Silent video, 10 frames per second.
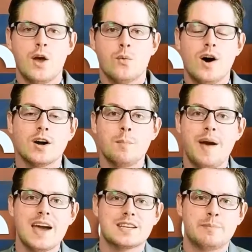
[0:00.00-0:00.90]
Welcome
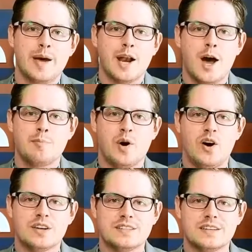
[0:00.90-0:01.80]
back to Ben on
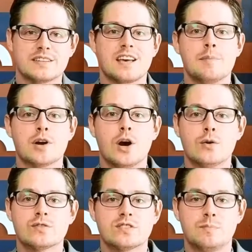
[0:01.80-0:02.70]
Politics. I'm your
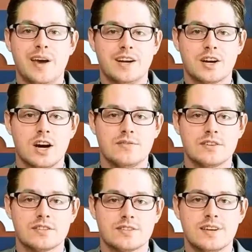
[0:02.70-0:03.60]
host, Ben
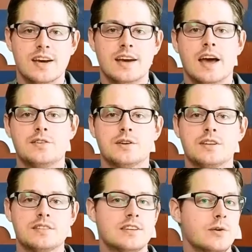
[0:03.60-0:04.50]
Garves. As you
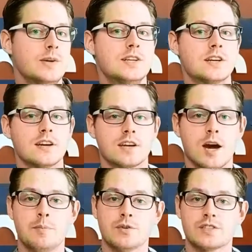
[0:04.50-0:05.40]
can see, we took a
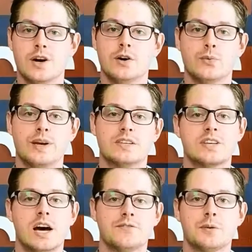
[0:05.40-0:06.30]
couple solid weeks
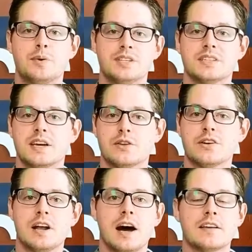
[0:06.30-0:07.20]
off to put together
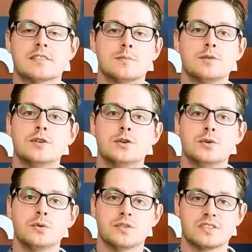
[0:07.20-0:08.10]
an awesome
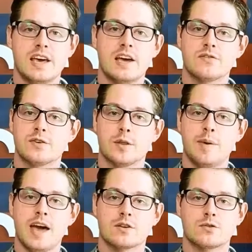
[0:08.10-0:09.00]
new set for the
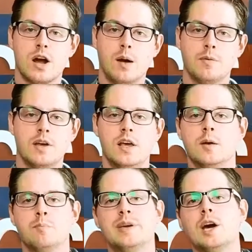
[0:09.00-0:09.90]
backdrop.
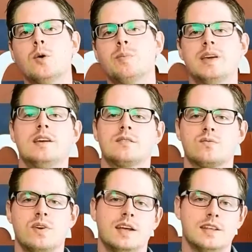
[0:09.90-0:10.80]
BOP is
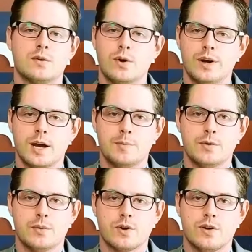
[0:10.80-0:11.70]
finally growing up in the
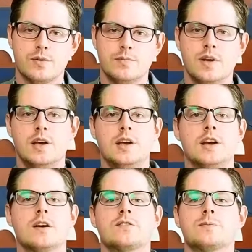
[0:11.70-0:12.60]
world.
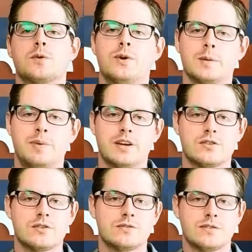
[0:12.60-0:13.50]
Here are some quick
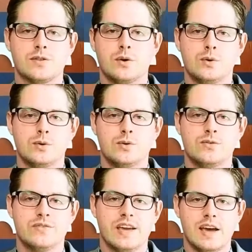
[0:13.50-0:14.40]
pictures of the whole
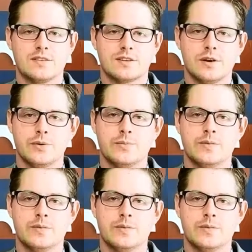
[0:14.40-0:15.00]
fiasco.